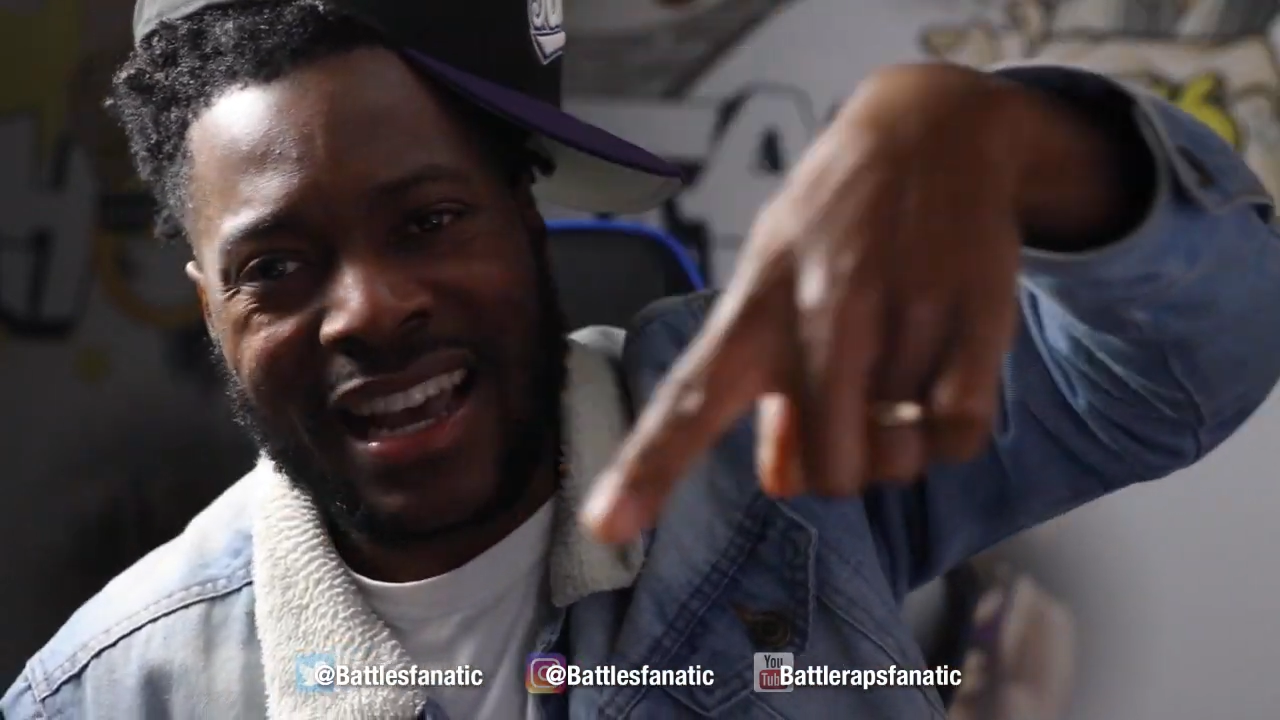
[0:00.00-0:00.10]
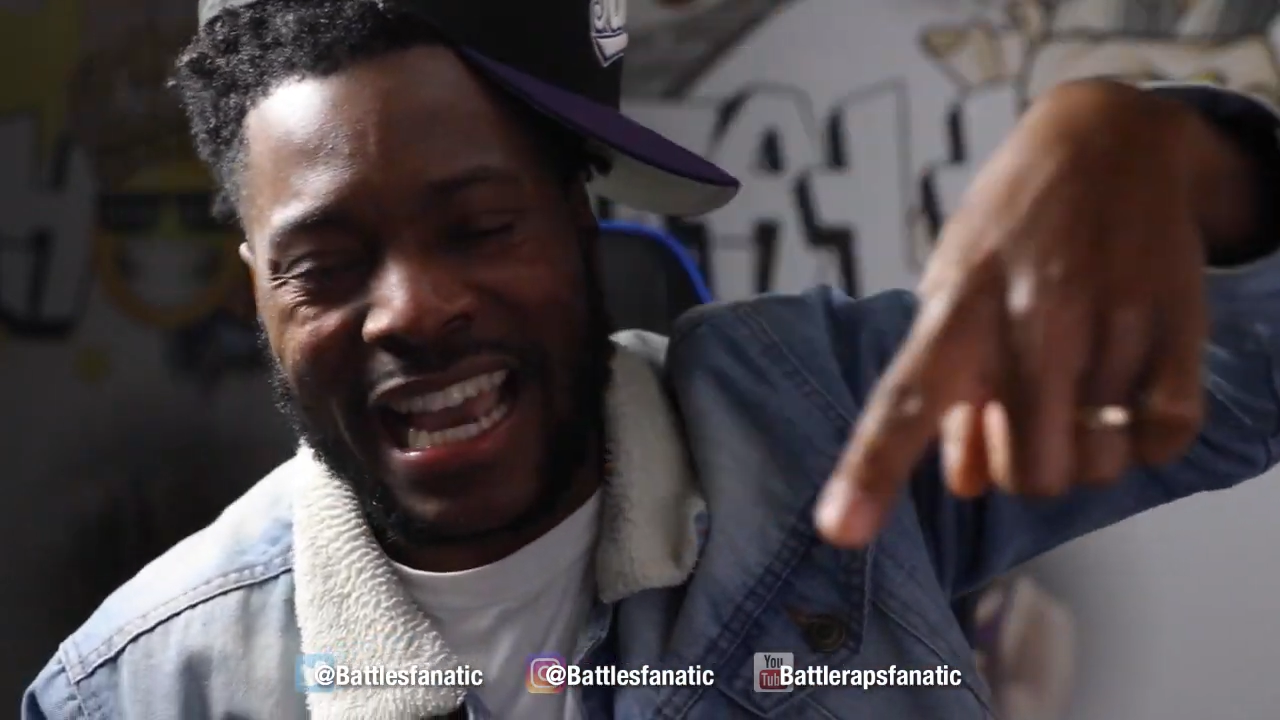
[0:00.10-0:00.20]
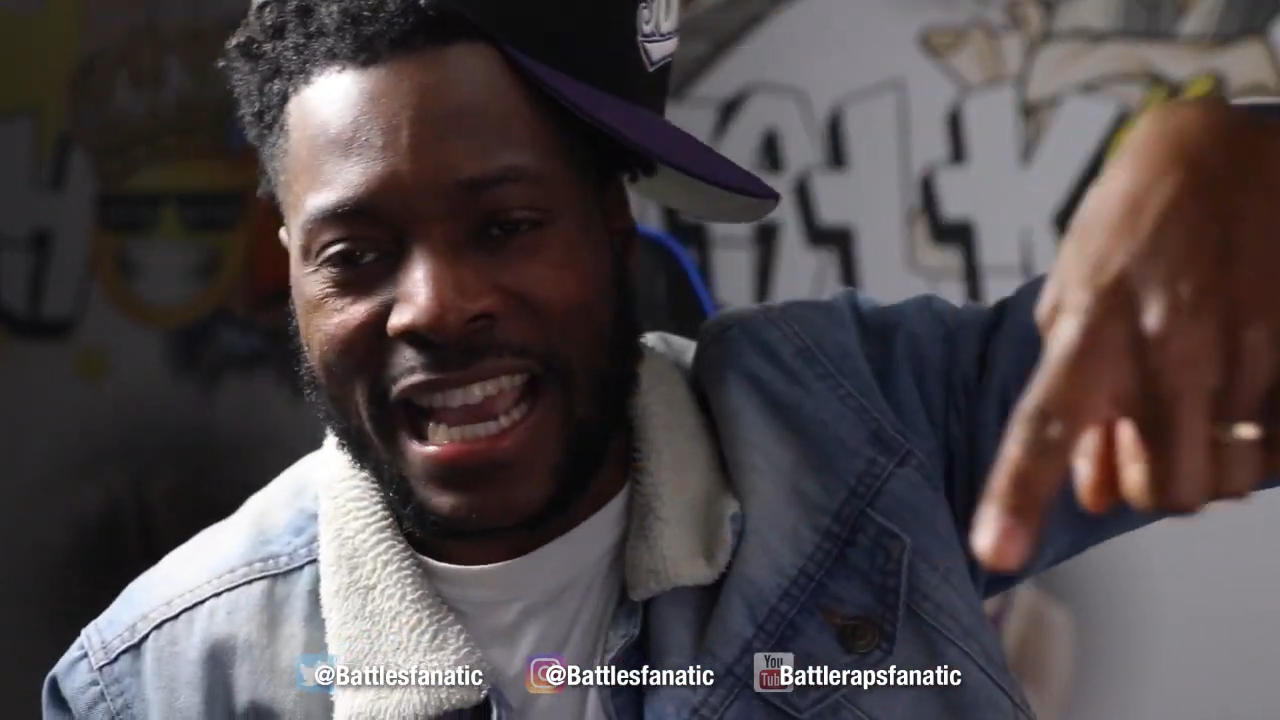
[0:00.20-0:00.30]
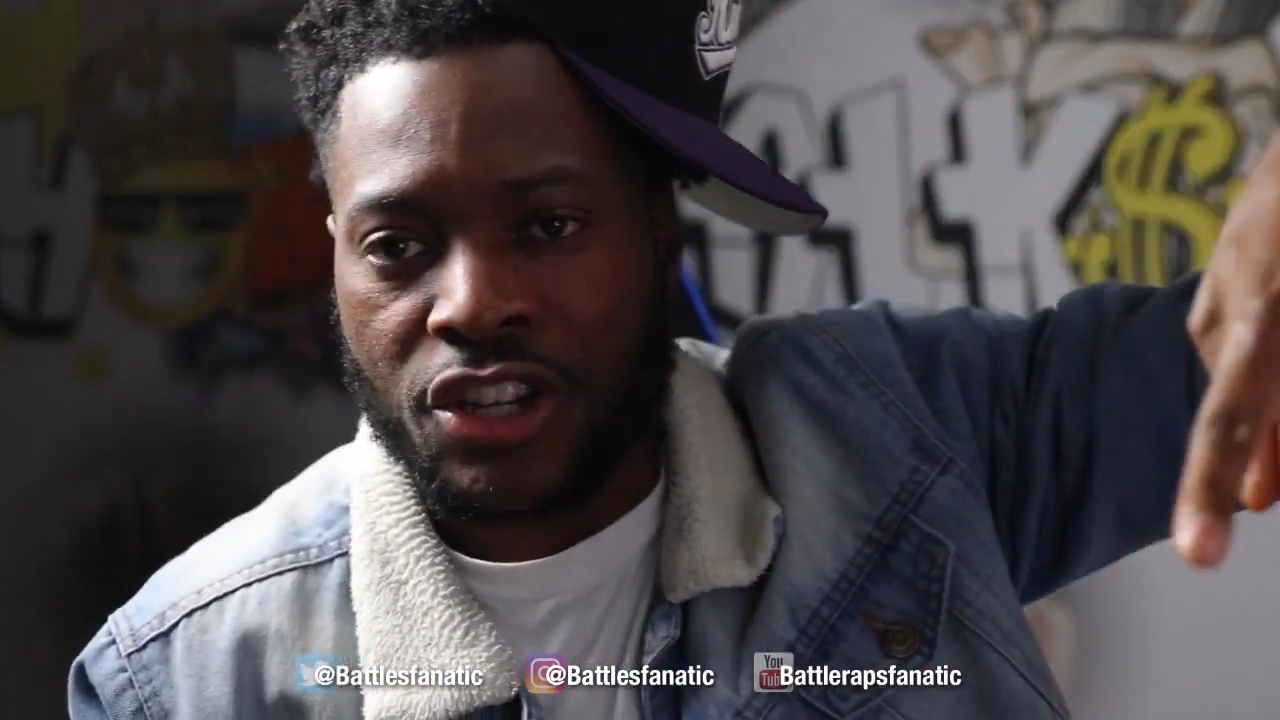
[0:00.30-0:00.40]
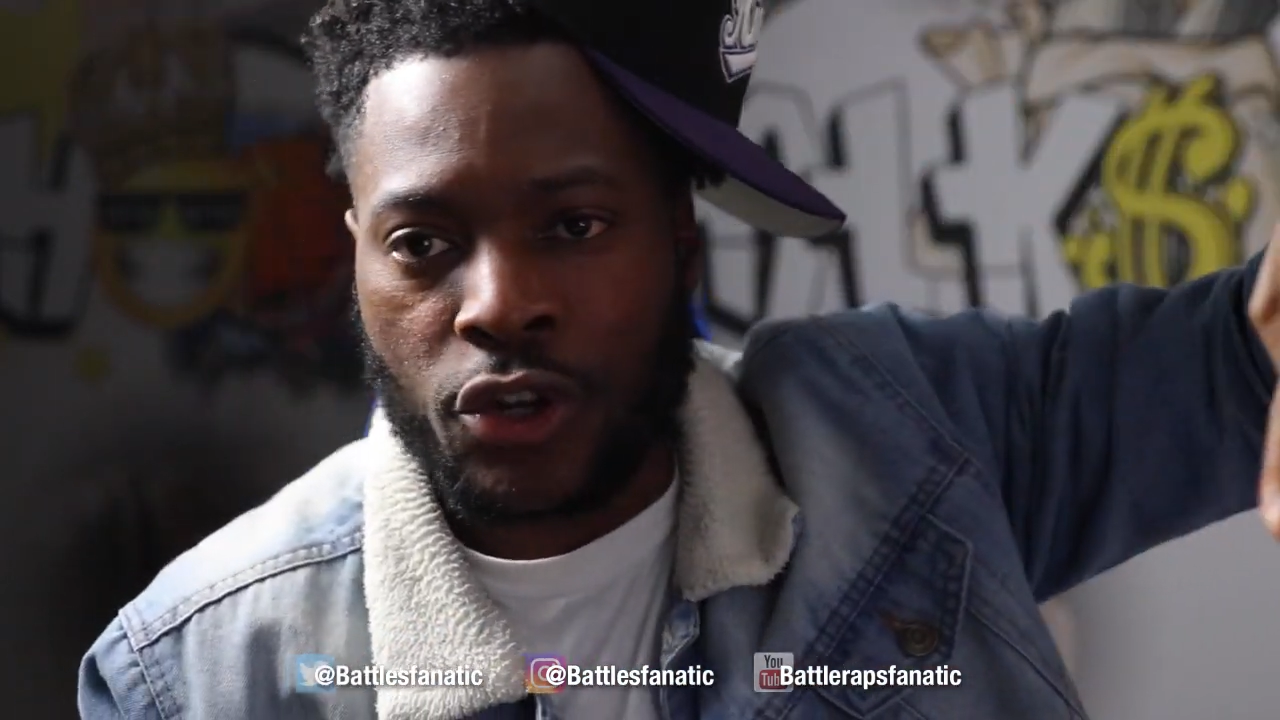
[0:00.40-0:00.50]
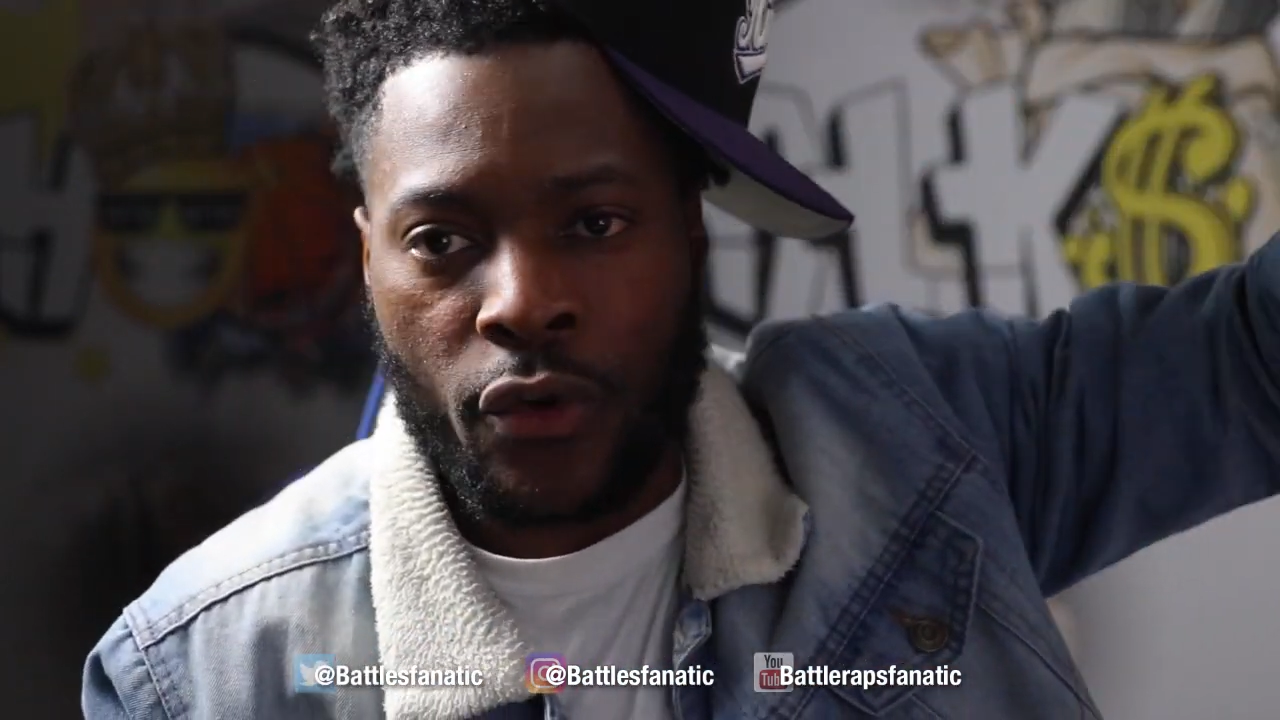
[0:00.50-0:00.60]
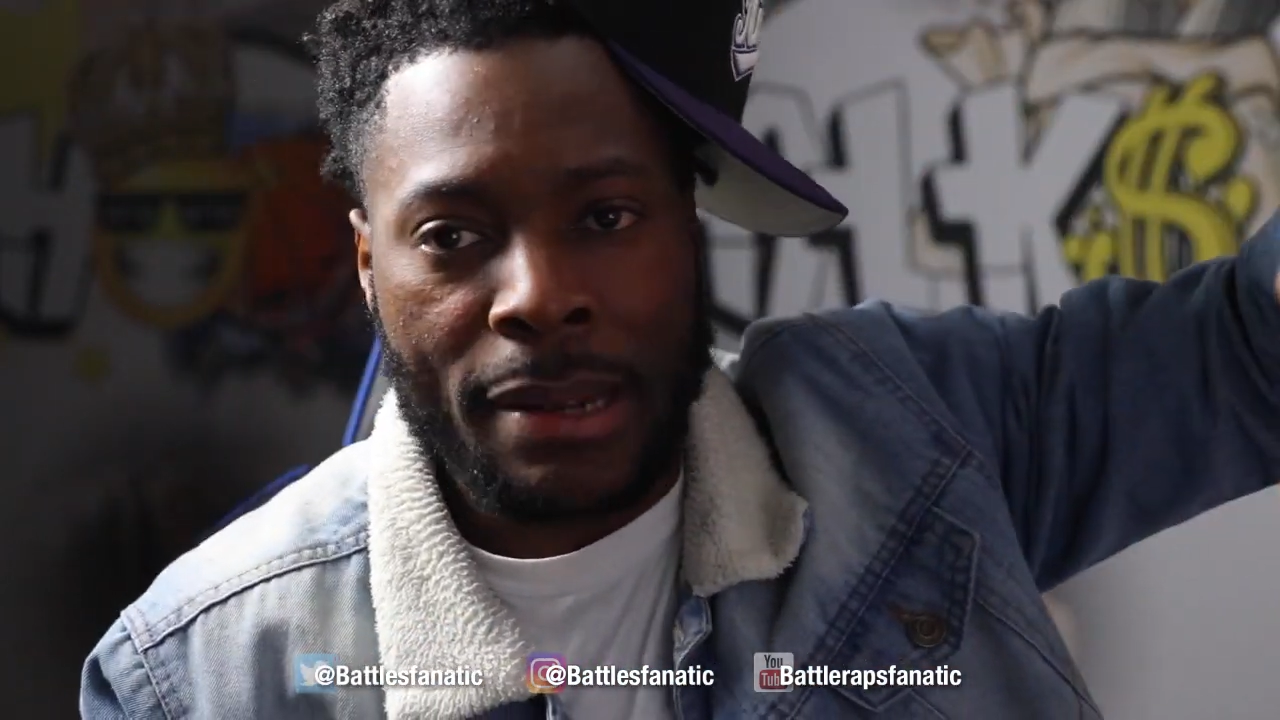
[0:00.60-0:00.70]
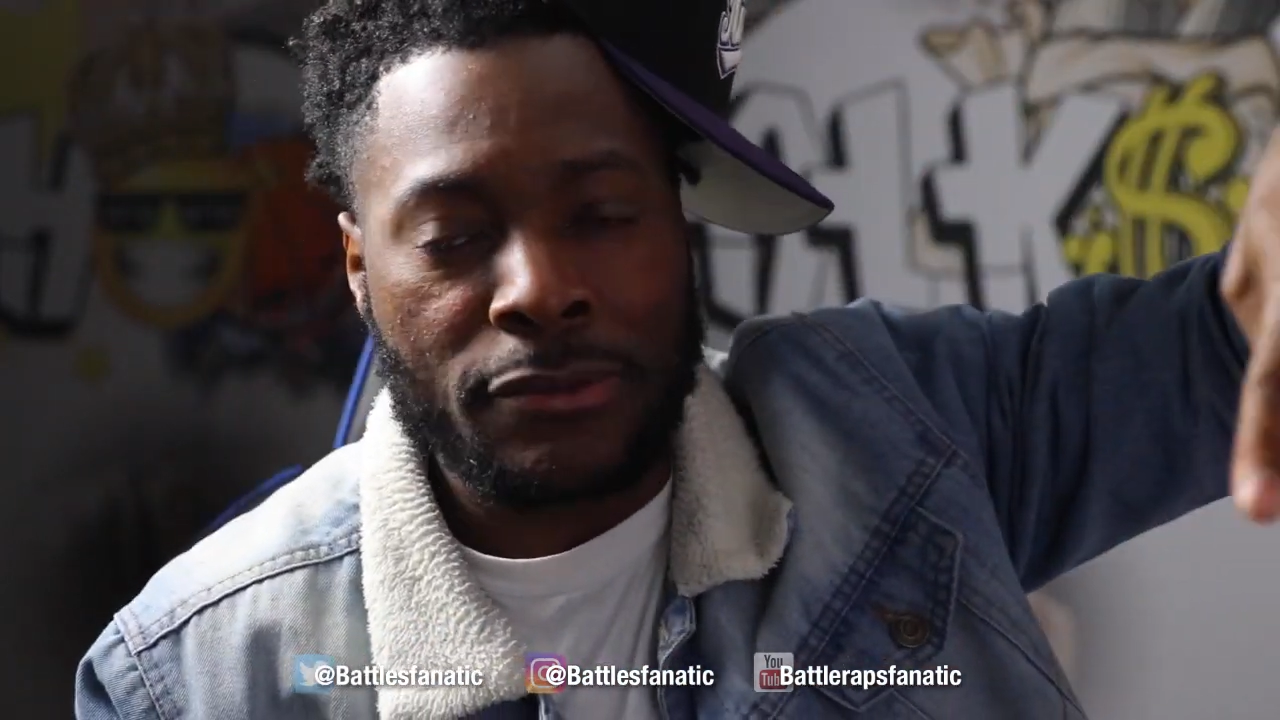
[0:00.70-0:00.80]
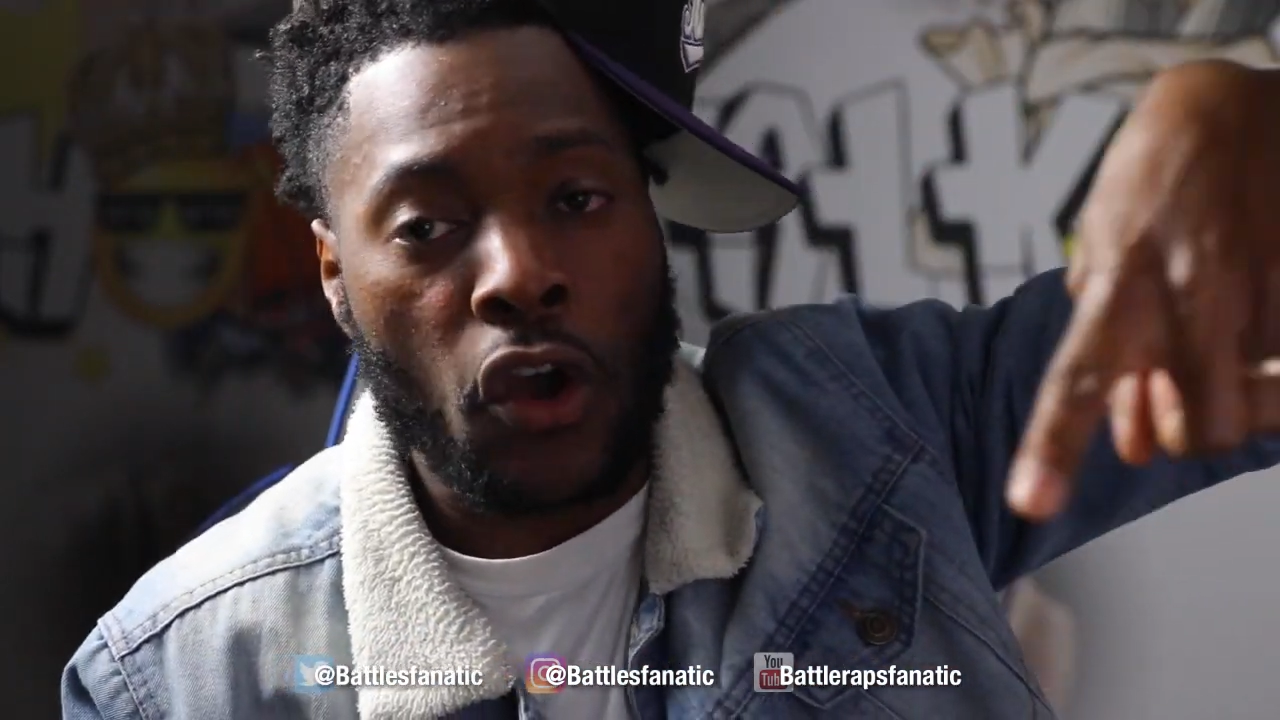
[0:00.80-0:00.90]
an Instagram,